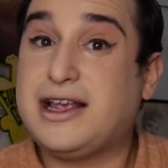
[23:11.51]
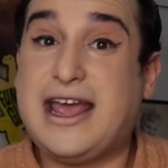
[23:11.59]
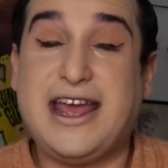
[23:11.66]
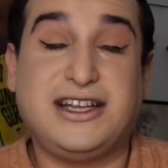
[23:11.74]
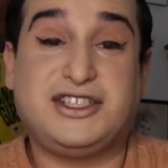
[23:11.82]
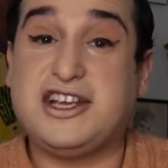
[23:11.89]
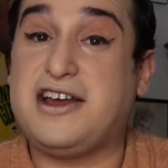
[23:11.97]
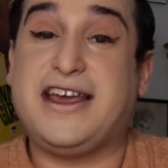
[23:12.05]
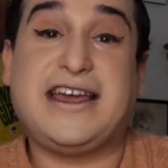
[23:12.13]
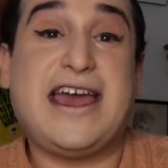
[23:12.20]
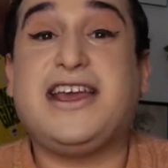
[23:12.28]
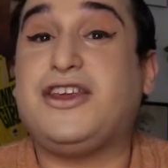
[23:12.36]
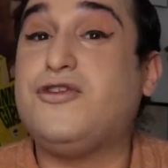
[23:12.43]

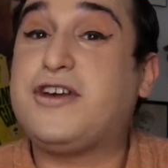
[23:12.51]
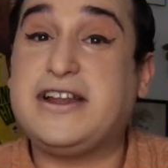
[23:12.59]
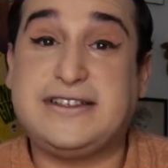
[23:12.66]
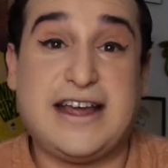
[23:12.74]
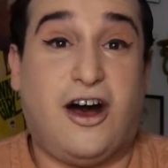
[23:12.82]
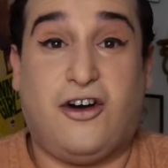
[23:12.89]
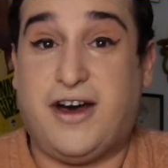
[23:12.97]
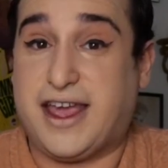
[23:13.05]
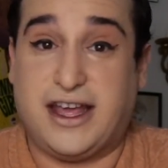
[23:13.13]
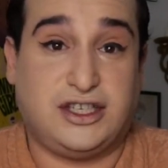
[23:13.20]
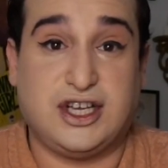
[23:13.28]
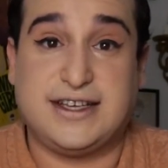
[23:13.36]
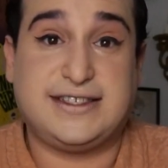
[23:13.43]
You can tell, like,
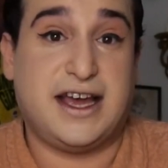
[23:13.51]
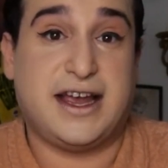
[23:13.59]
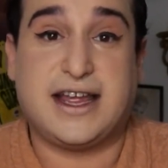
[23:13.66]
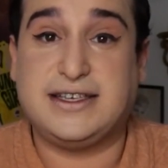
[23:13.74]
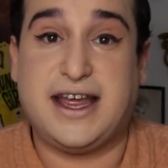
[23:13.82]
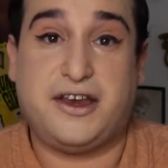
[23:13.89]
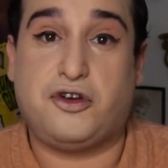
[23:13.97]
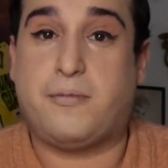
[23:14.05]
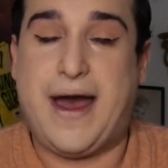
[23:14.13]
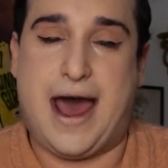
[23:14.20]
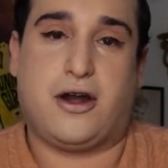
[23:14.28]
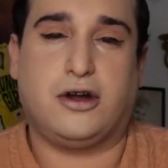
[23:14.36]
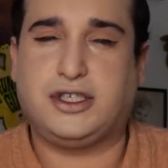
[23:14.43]
it's just a continual
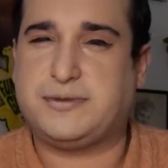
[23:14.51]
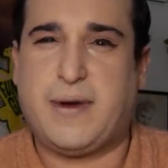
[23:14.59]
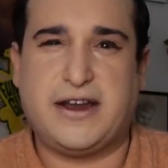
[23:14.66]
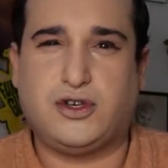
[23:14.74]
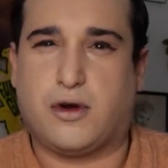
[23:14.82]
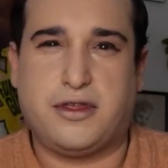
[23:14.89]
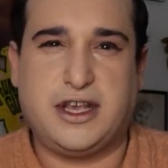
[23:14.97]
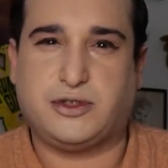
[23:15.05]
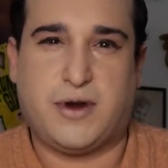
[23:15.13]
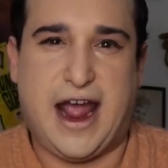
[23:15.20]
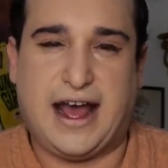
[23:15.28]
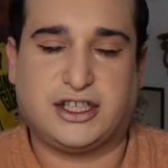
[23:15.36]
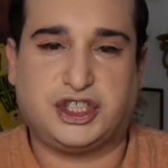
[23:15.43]
pattern just by Dorothy's
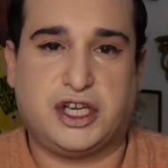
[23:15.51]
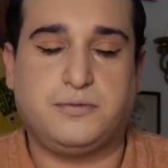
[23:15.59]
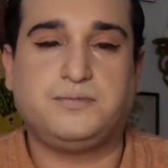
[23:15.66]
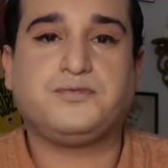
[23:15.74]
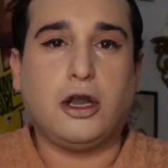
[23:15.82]
reaction.